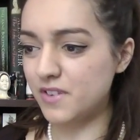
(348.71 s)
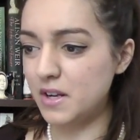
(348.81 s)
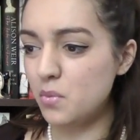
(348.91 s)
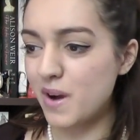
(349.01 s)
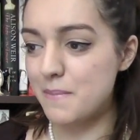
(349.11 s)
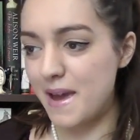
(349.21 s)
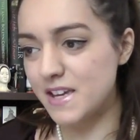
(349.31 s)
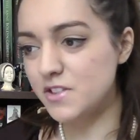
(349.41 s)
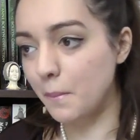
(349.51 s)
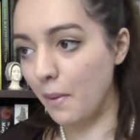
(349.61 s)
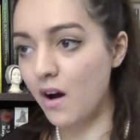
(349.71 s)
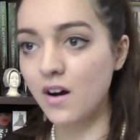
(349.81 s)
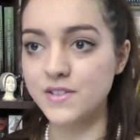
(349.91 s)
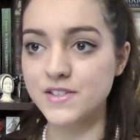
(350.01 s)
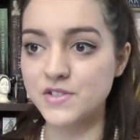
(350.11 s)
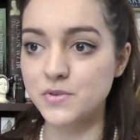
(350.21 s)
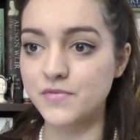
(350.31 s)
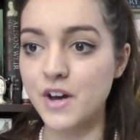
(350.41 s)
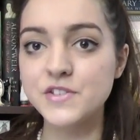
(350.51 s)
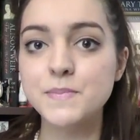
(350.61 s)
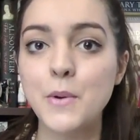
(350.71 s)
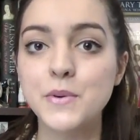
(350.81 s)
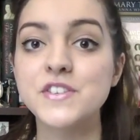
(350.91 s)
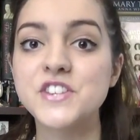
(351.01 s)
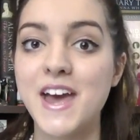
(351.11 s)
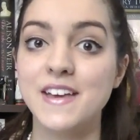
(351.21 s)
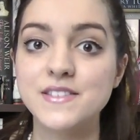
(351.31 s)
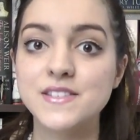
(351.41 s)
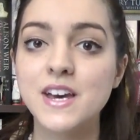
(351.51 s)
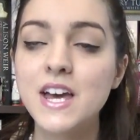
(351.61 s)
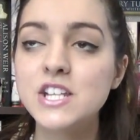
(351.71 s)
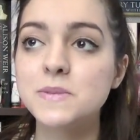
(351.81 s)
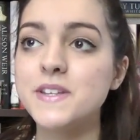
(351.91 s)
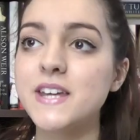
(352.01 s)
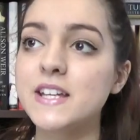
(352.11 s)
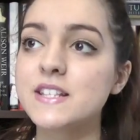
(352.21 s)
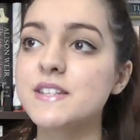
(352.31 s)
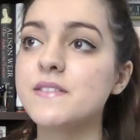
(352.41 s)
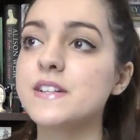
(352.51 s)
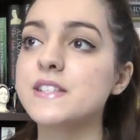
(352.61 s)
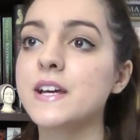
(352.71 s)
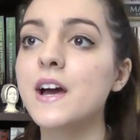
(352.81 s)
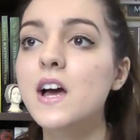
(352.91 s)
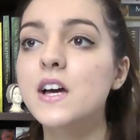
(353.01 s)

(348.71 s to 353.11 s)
in a way, making them pass a sort of unspoken test to be taken seriously